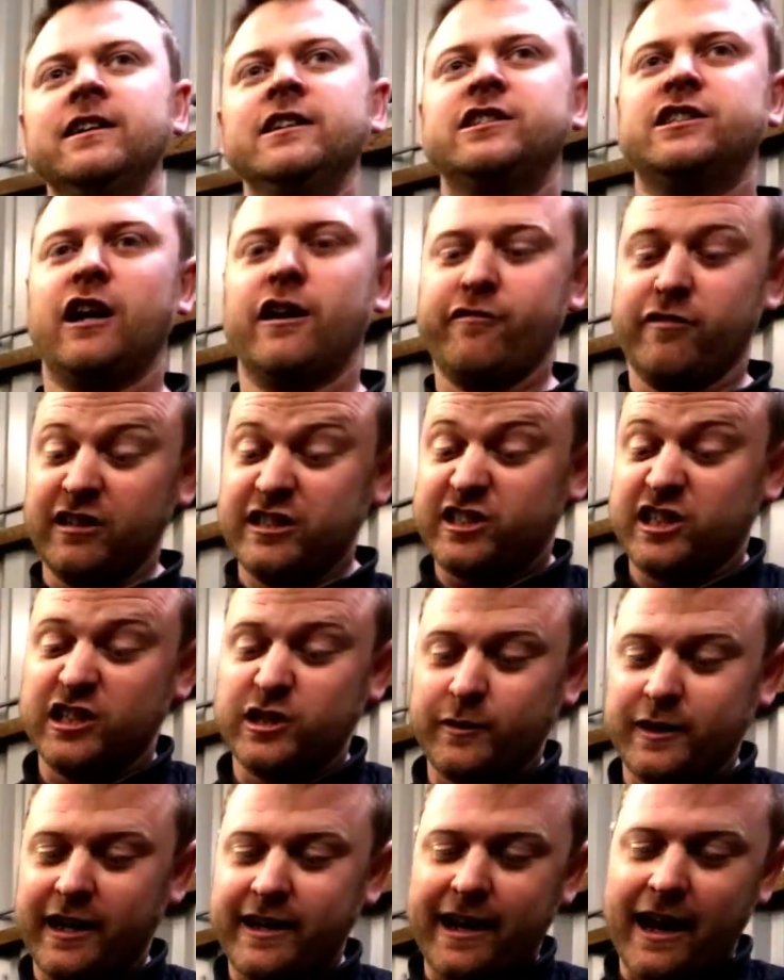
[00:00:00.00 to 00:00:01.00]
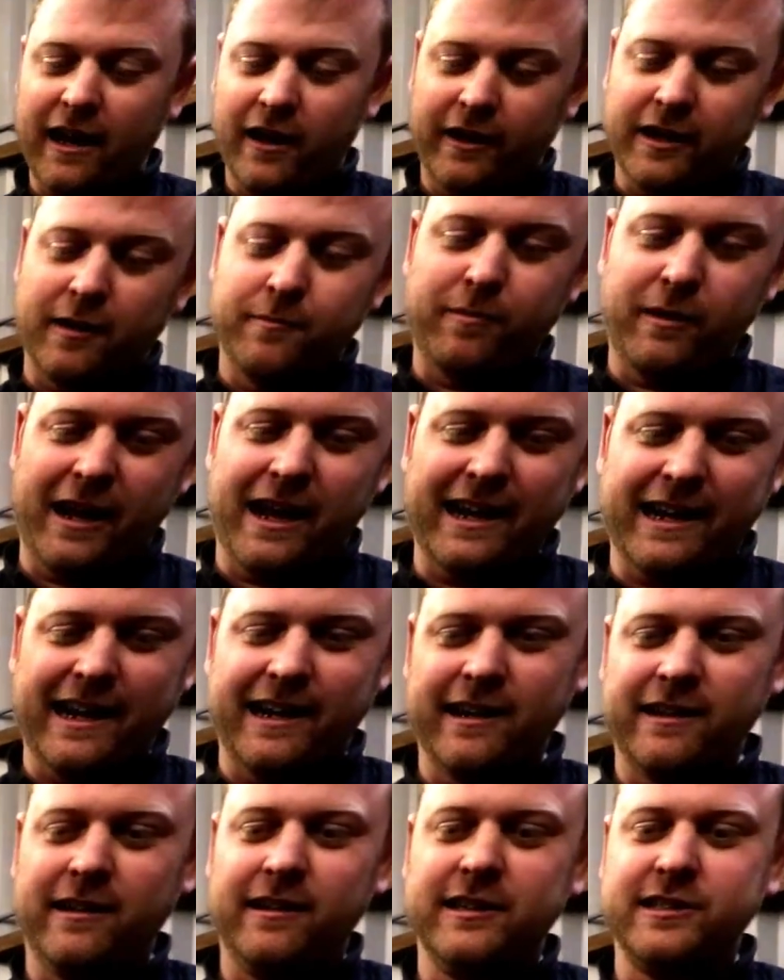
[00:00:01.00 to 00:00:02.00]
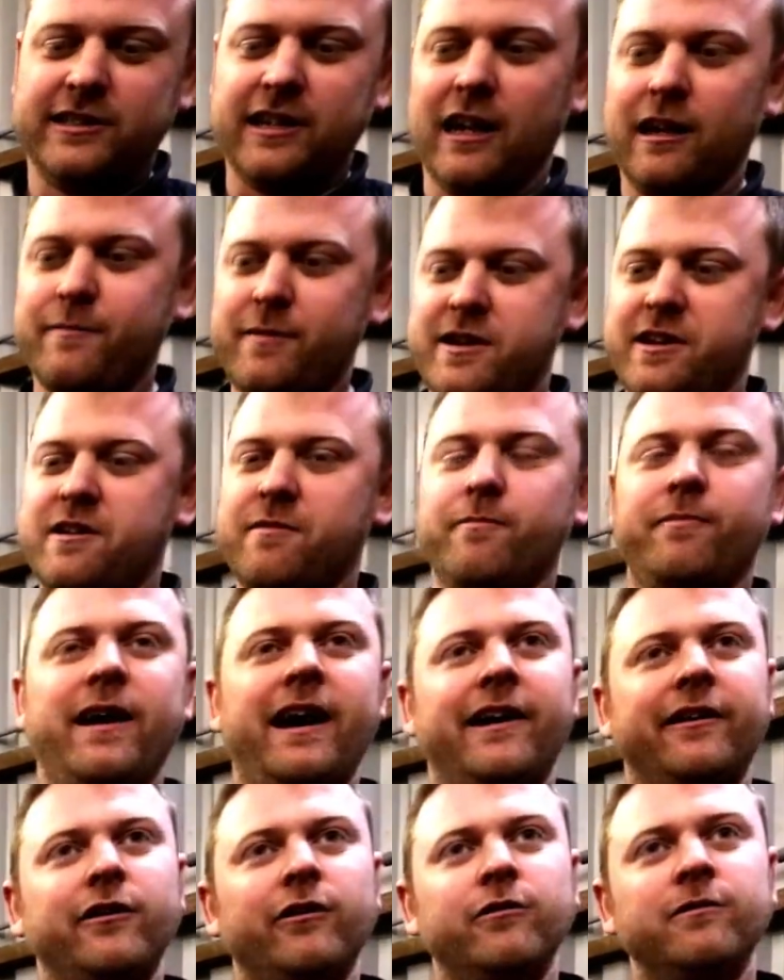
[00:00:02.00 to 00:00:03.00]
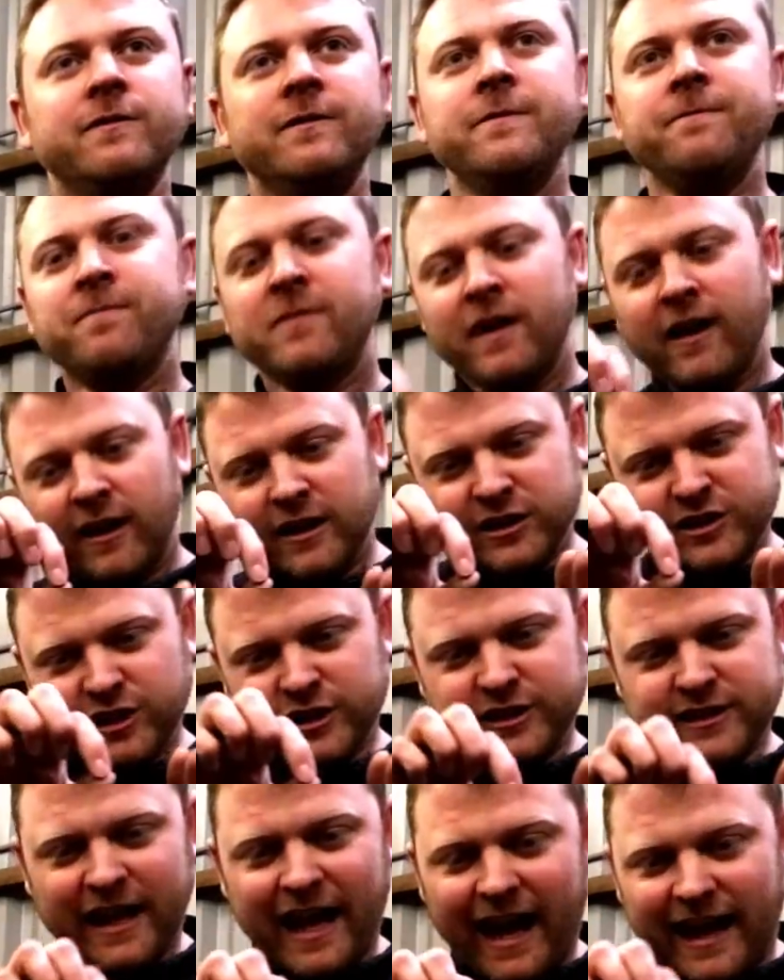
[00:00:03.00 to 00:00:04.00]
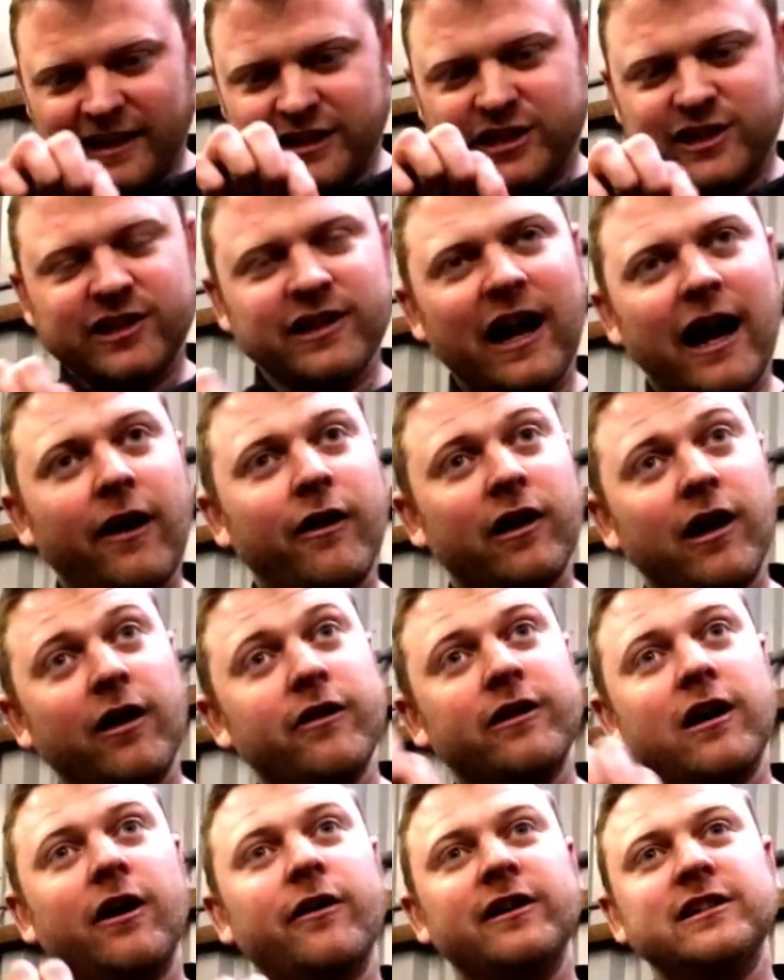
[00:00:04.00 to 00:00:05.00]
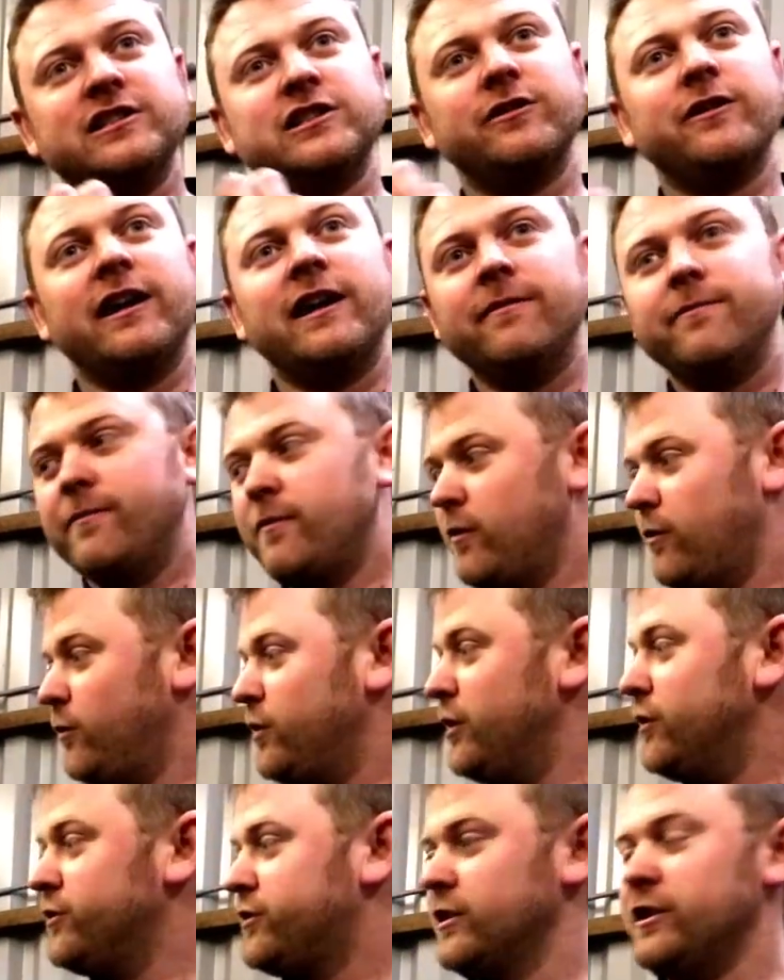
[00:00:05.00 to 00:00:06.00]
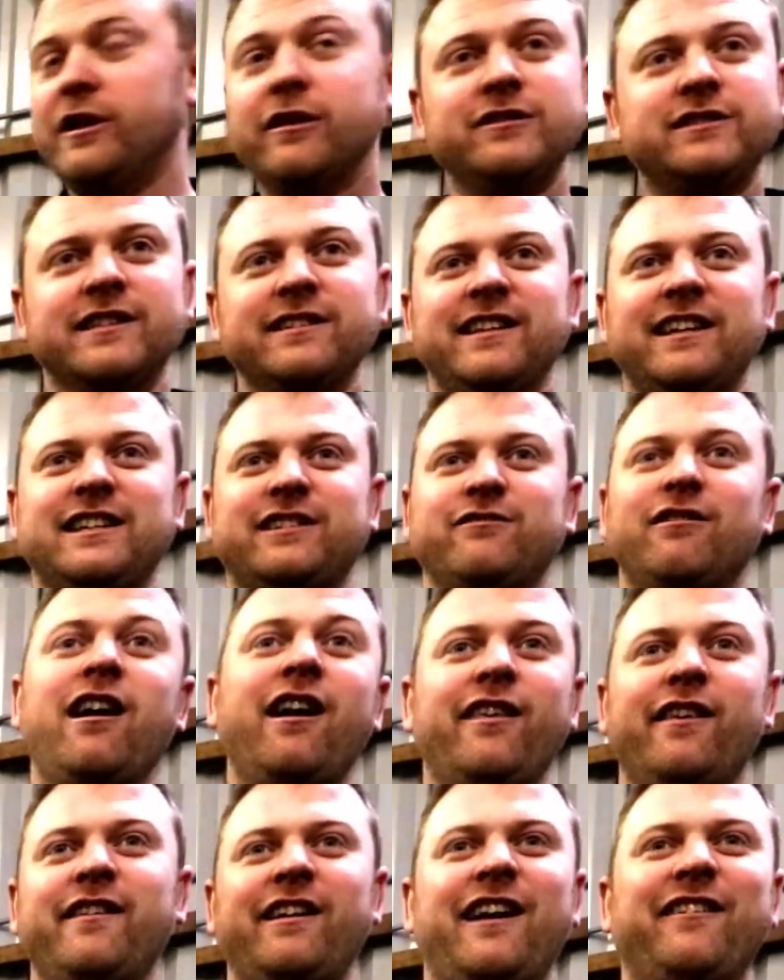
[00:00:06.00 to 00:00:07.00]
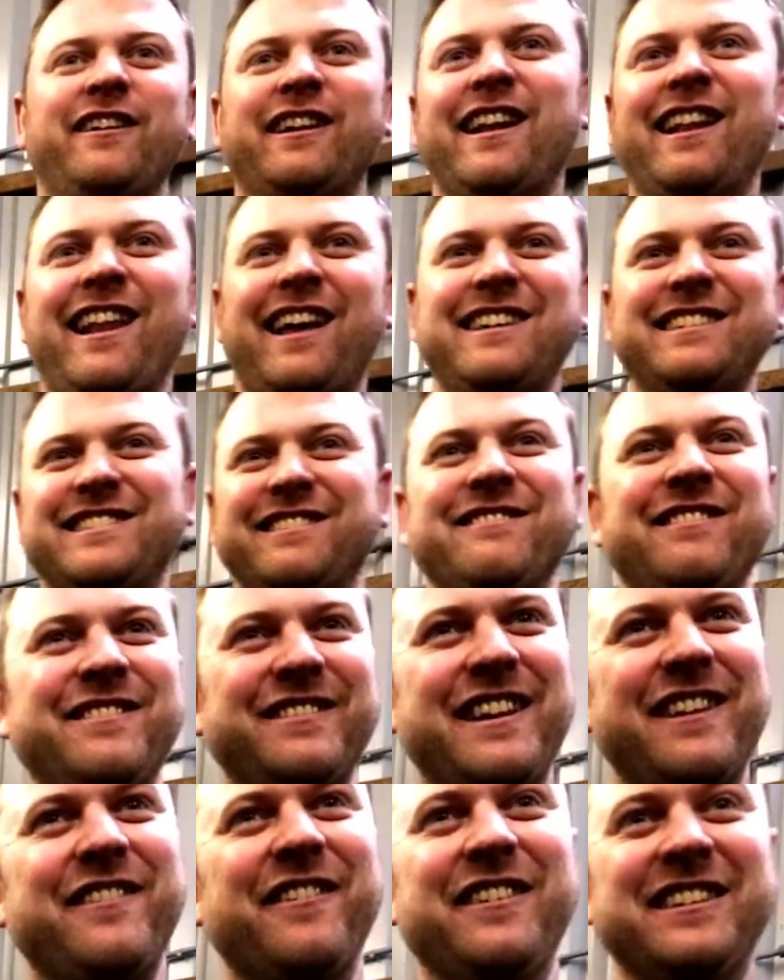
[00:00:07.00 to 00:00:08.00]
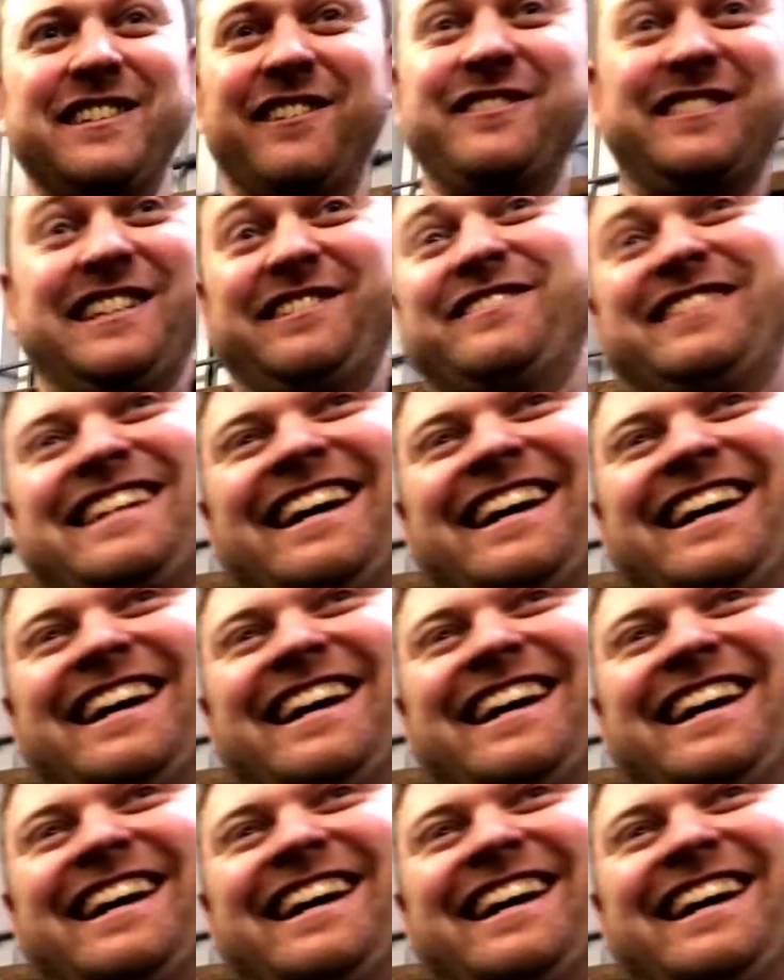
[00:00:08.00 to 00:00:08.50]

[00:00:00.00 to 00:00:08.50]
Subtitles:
So for instance, we could get like a black anodized aluminium panel and just etch our logo into it using this, rather than having a laser or whatever, which which obviously we